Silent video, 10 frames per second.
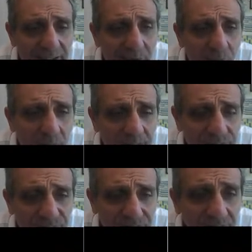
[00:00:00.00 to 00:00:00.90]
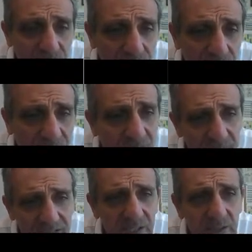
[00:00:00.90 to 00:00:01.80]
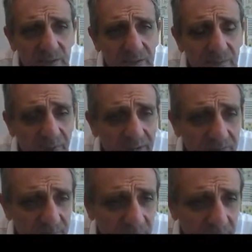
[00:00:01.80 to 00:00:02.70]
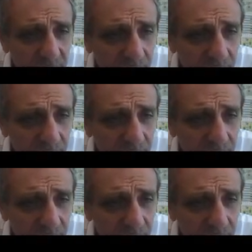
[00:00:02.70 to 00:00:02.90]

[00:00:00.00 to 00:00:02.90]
1 is finished. This to me makes a little bit